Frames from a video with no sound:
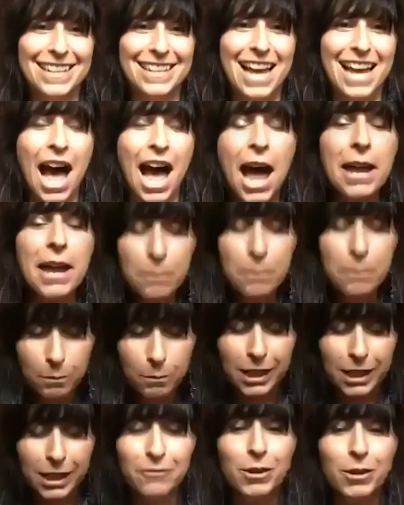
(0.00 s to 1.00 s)
I am
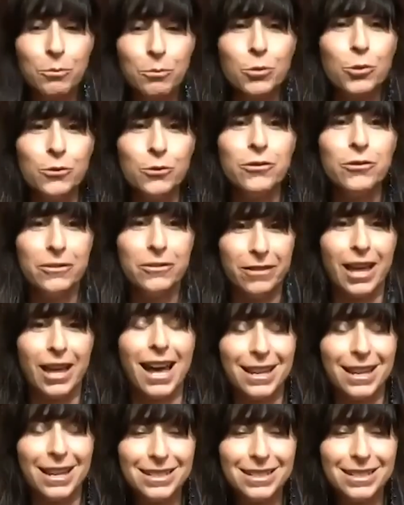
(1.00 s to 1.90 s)
living proof of that.